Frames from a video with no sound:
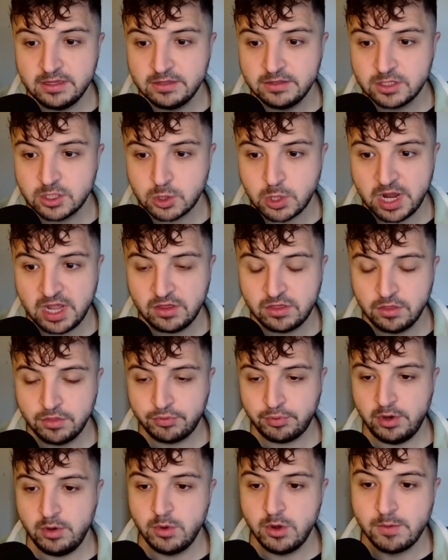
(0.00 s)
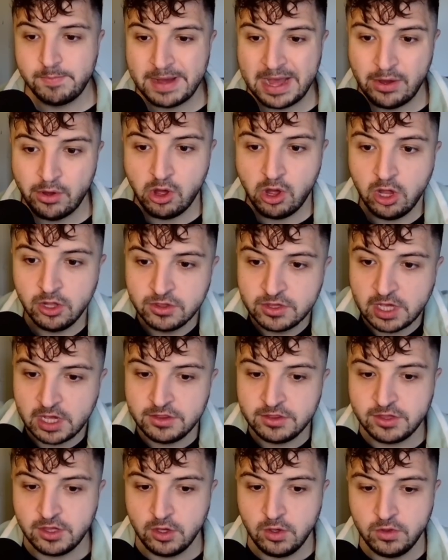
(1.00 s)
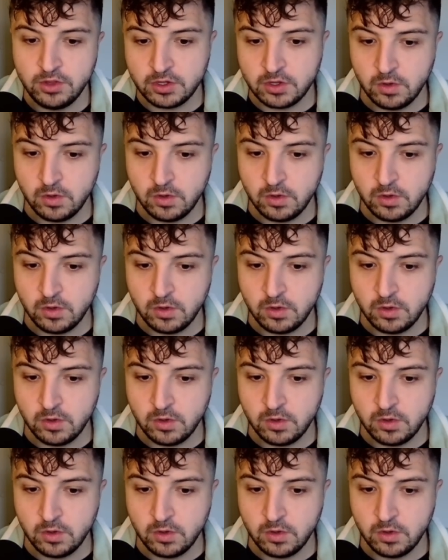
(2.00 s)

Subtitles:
strength and 3 willpower on turn 2 that can